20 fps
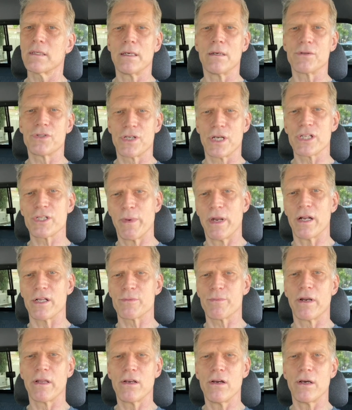6 minutes,
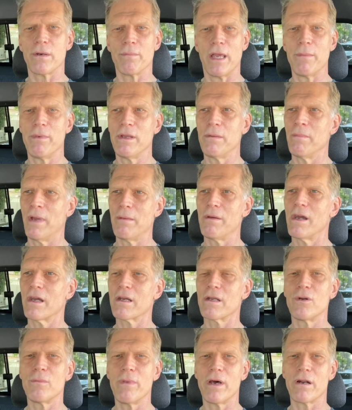pretty good. Maybe I
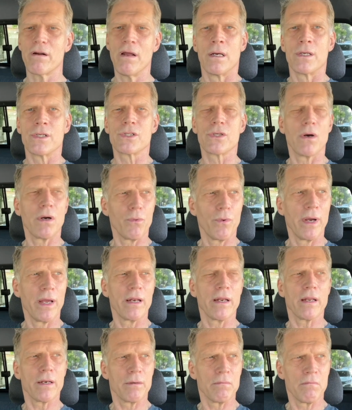can do better. So I
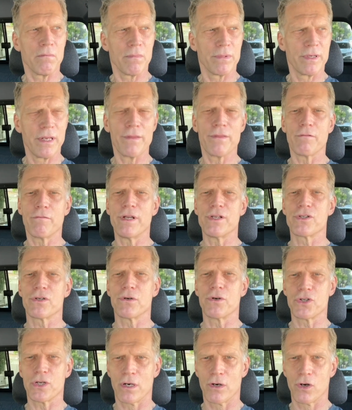went and did the
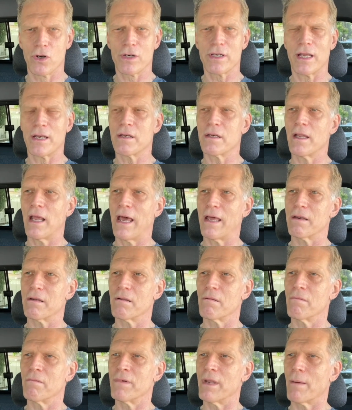research and looked at
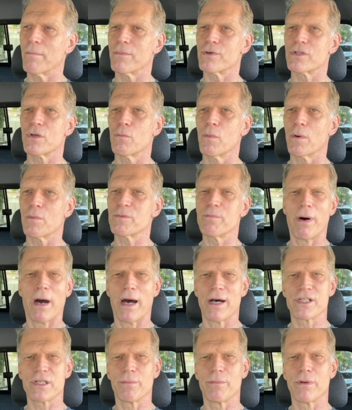numbers and what was
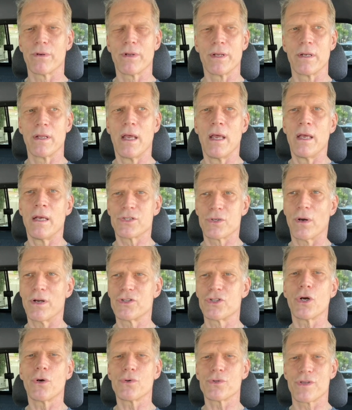possible. And so I
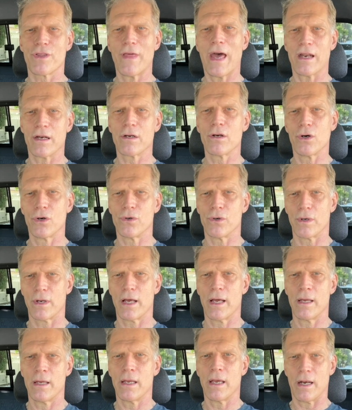chose that goal
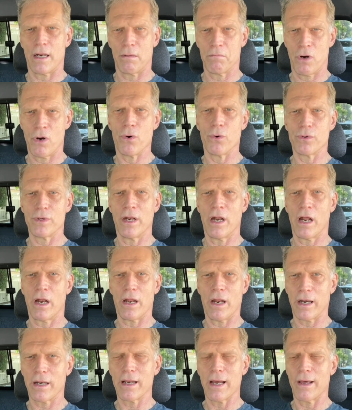and I honed in on it
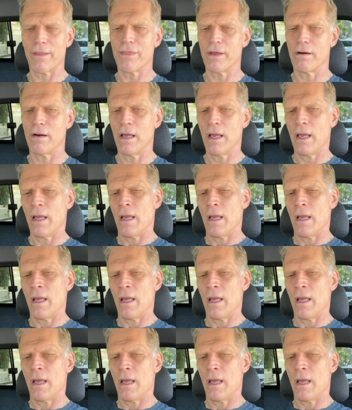and I got there.